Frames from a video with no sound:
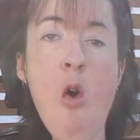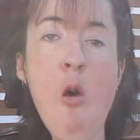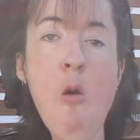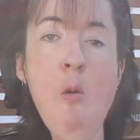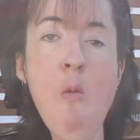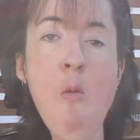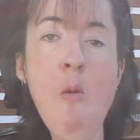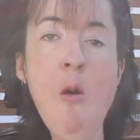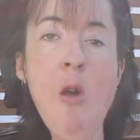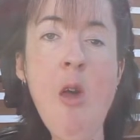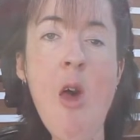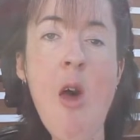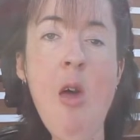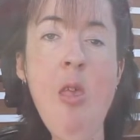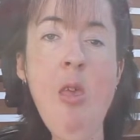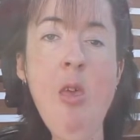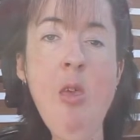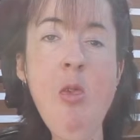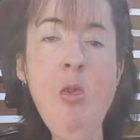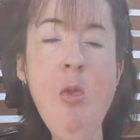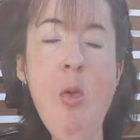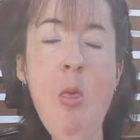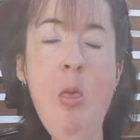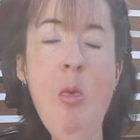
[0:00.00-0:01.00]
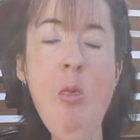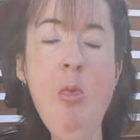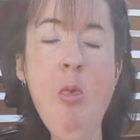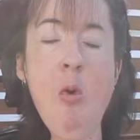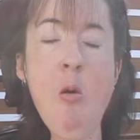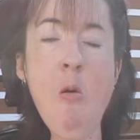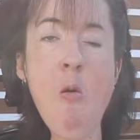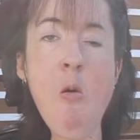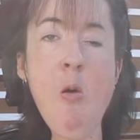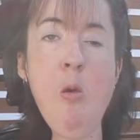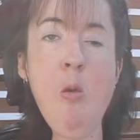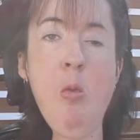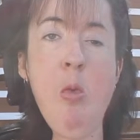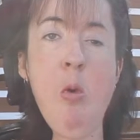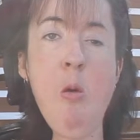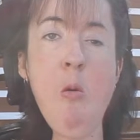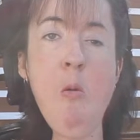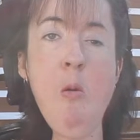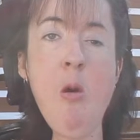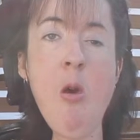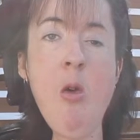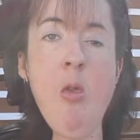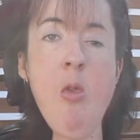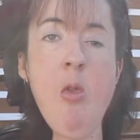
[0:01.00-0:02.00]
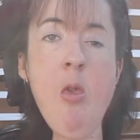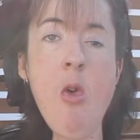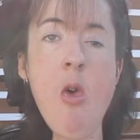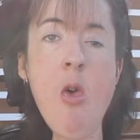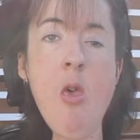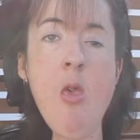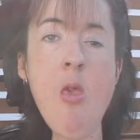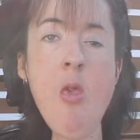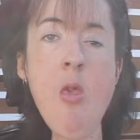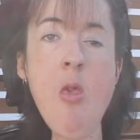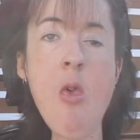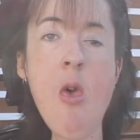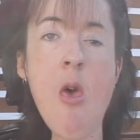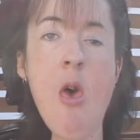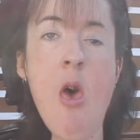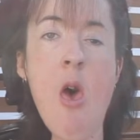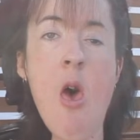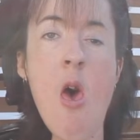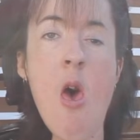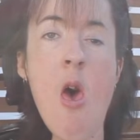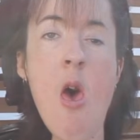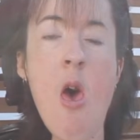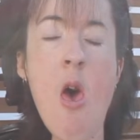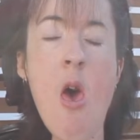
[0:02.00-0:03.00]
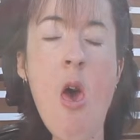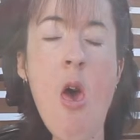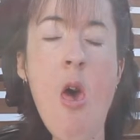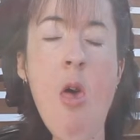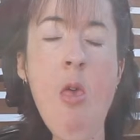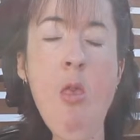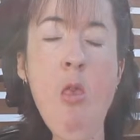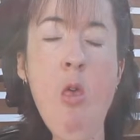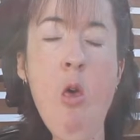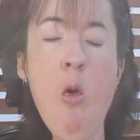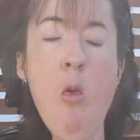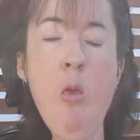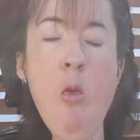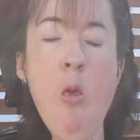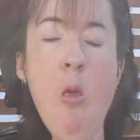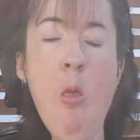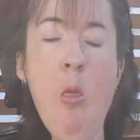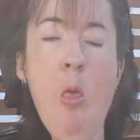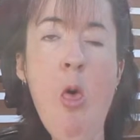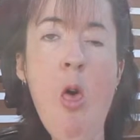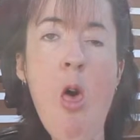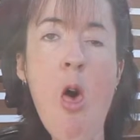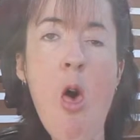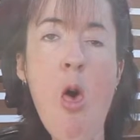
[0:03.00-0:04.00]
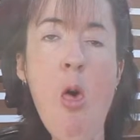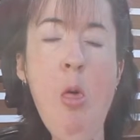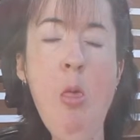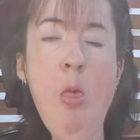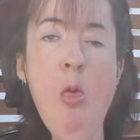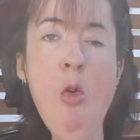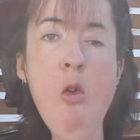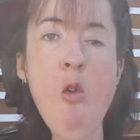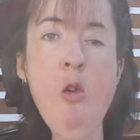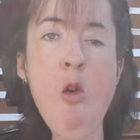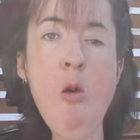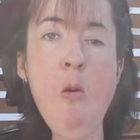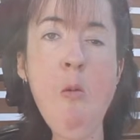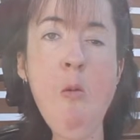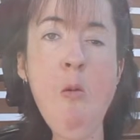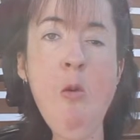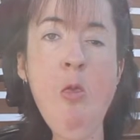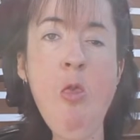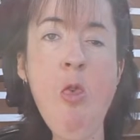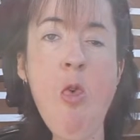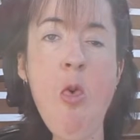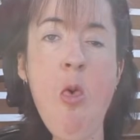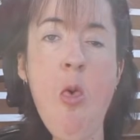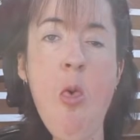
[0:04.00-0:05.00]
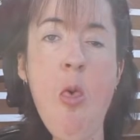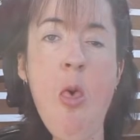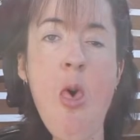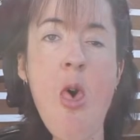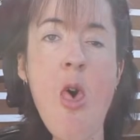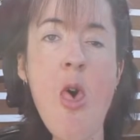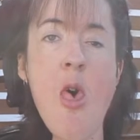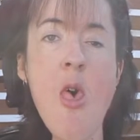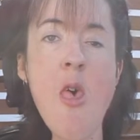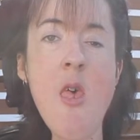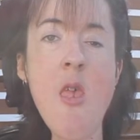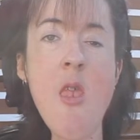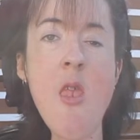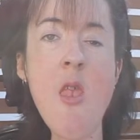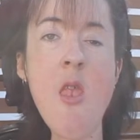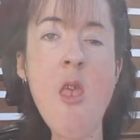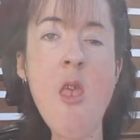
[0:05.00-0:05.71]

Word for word: regarding some of their experiences. And those are what I will share with you in